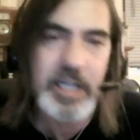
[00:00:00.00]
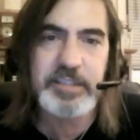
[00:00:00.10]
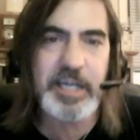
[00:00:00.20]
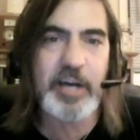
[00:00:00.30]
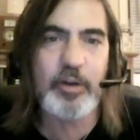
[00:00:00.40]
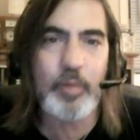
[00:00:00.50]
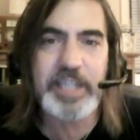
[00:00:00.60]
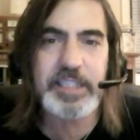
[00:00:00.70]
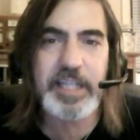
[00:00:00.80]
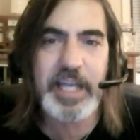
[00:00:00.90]
Donald
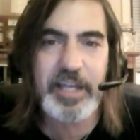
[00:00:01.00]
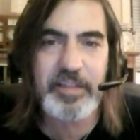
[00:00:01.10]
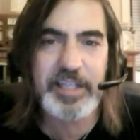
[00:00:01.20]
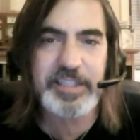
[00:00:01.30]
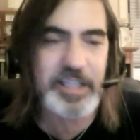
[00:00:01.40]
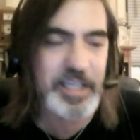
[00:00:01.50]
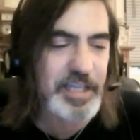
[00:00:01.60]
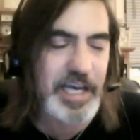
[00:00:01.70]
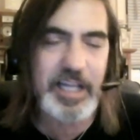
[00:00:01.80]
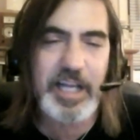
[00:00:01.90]
Westlake, things like
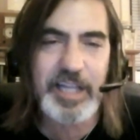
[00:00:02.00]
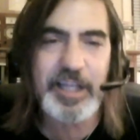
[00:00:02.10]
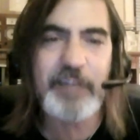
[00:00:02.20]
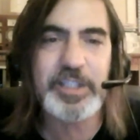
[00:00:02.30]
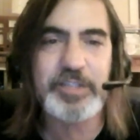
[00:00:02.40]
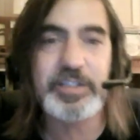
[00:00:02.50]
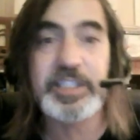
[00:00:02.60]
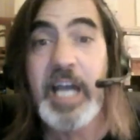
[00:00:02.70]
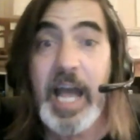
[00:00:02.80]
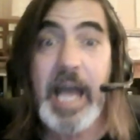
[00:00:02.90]
that. I love
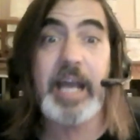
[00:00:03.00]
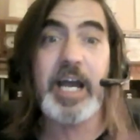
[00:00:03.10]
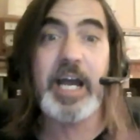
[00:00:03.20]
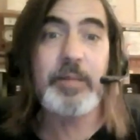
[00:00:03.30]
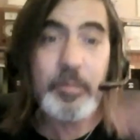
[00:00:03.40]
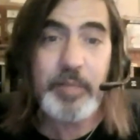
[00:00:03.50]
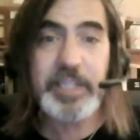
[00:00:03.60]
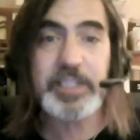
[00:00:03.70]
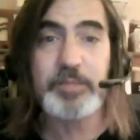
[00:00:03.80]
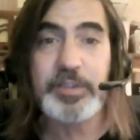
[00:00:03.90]
mysteries, and I am the
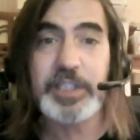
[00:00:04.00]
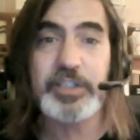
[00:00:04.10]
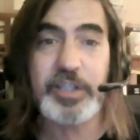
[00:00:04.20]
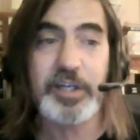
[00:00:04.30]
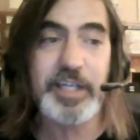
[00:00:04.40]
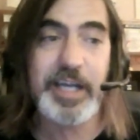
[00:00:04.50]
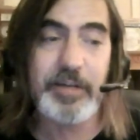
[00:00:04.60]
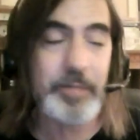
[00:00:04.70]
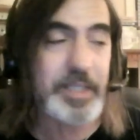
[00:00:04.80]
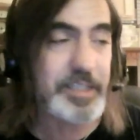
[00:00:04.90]
biggest music junkie
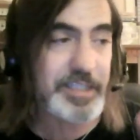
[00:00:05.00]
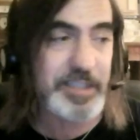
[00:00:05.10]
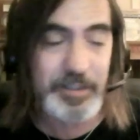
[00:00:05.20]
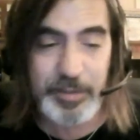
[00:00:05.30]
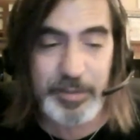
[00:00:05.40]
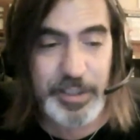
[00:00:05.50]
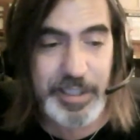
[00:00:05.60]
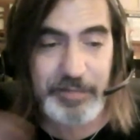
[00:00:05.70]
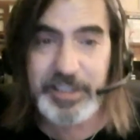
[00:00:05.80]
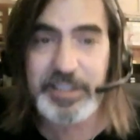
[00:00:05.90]
ever. I've been addicted to
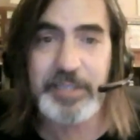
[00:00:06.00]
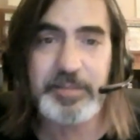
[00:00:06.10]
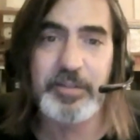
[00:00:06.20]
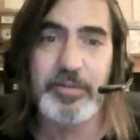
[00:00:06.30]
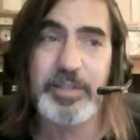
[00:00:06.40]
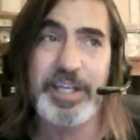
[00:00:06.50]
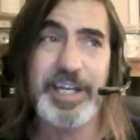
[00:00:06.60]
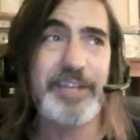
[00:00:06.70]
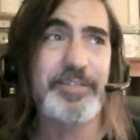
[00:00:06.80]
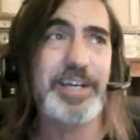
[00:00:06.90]
music ever since I was a little
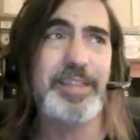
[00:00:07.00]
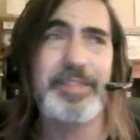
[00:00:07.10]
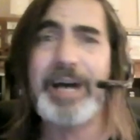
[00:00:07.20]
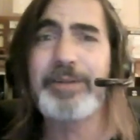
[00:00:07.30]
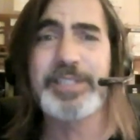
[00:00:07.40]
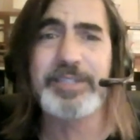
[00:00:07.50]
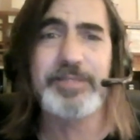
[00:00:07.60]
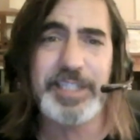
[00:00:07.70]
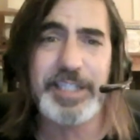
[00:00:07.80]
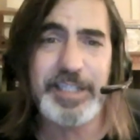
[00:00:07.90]
kid. I've got thousands
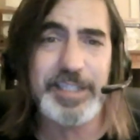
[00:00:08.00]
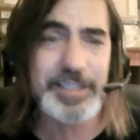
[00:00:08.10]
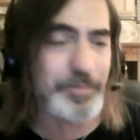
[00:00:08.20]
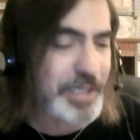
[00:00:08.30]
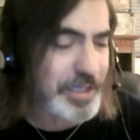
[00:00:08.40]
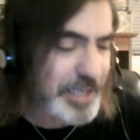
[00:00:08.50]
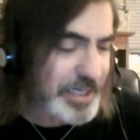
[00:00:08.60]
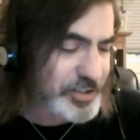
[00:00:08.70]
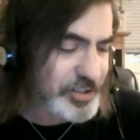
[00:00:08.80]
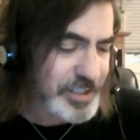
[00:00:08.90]
of CDs in my
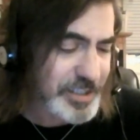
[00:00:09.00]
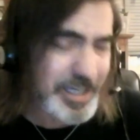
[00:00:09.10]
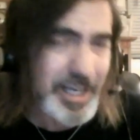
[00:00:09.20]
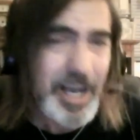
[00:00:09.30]
collection.